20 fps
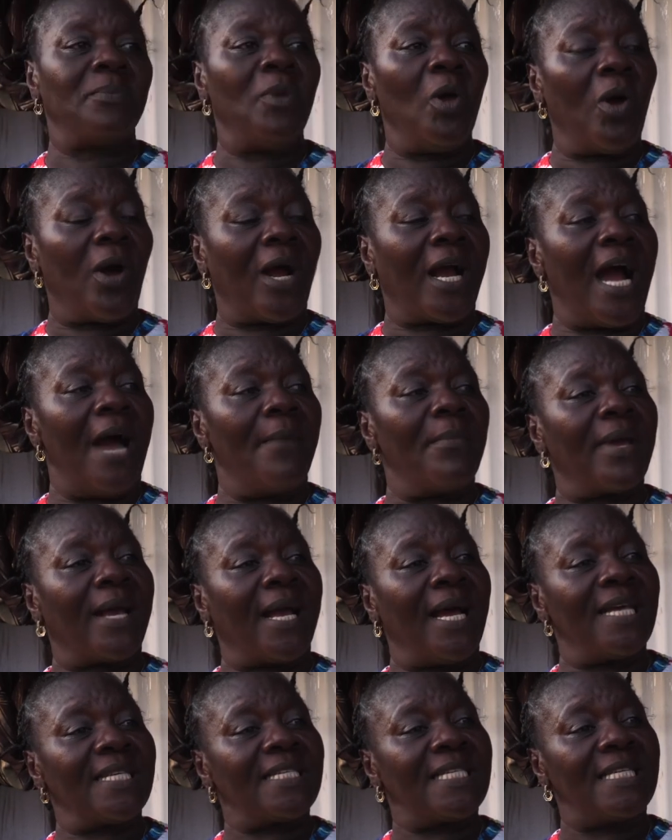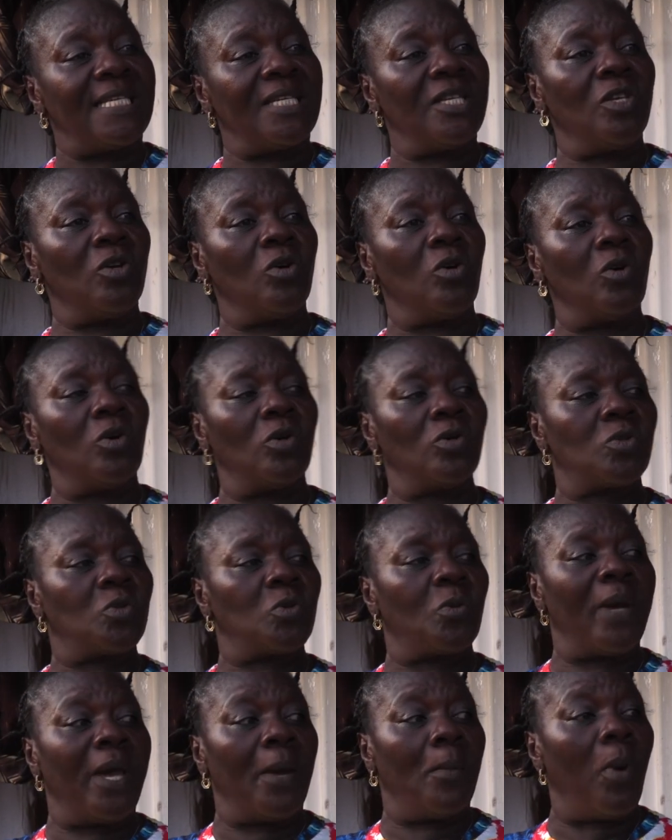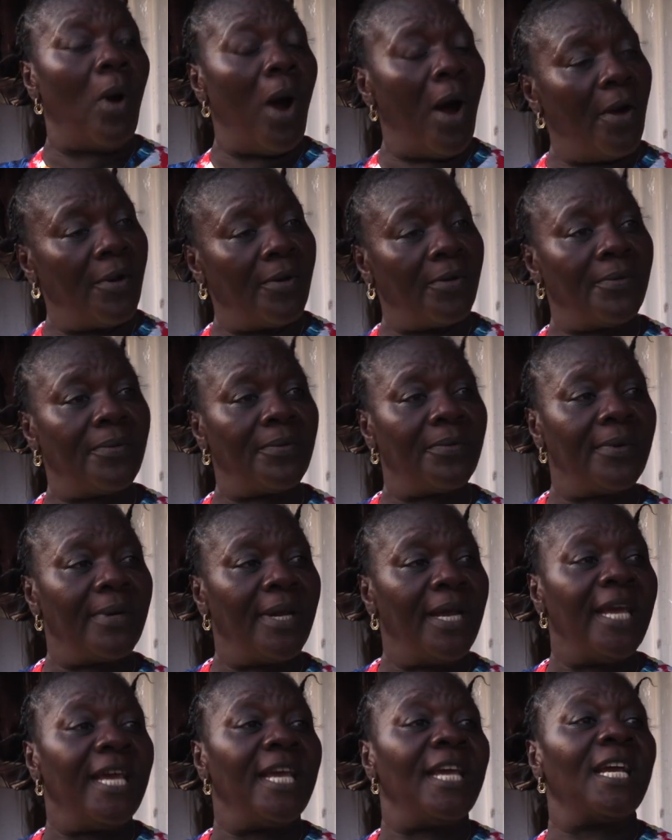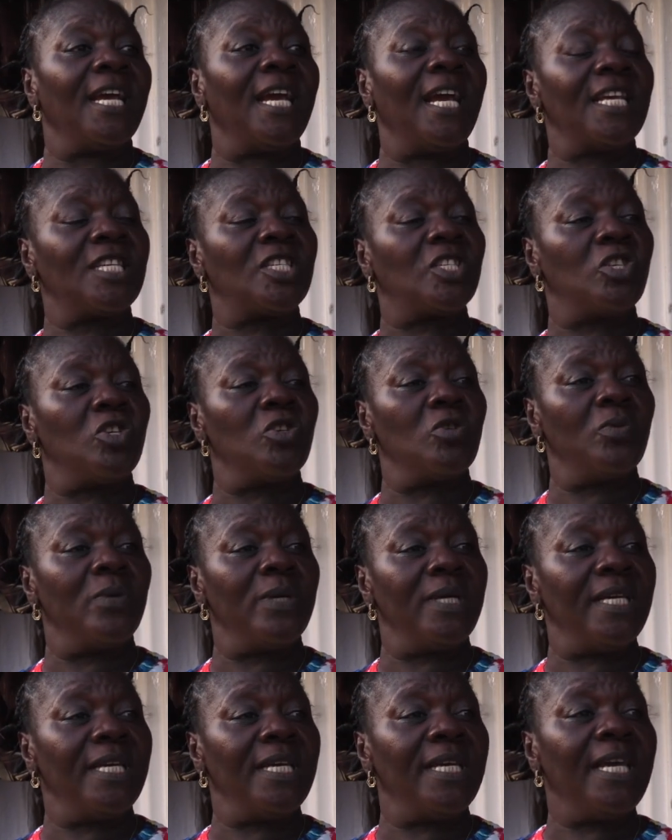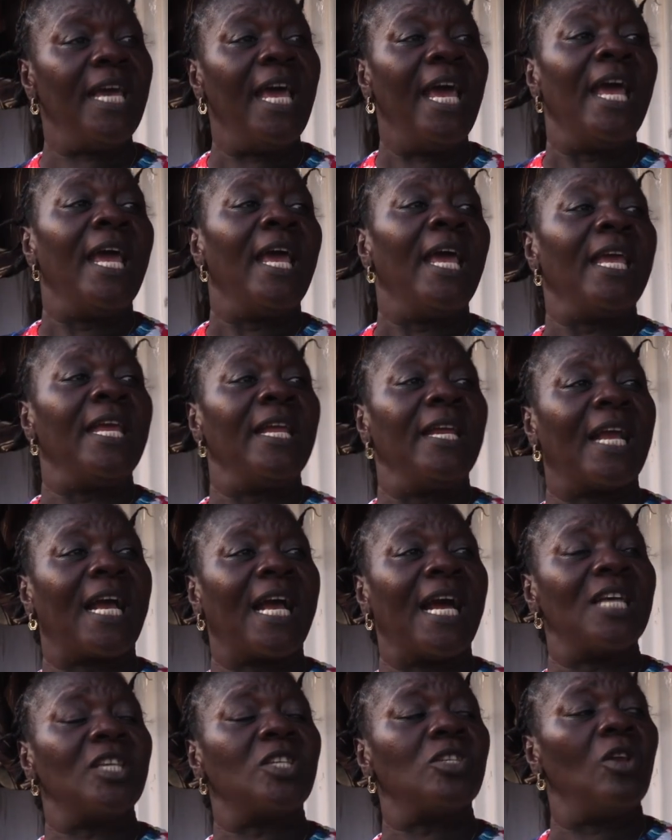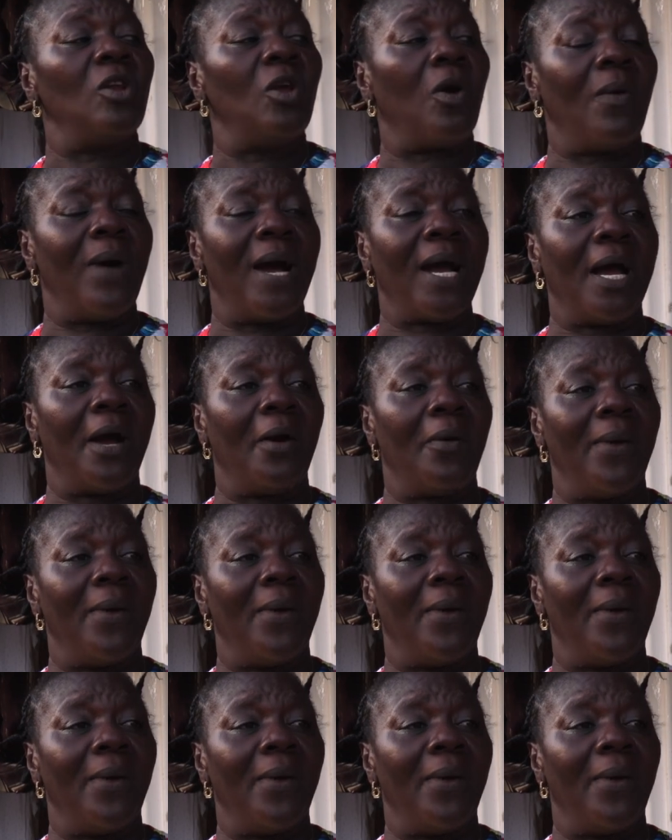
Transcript: Me okay, me can see the old sway born, a rescue, the council of Waka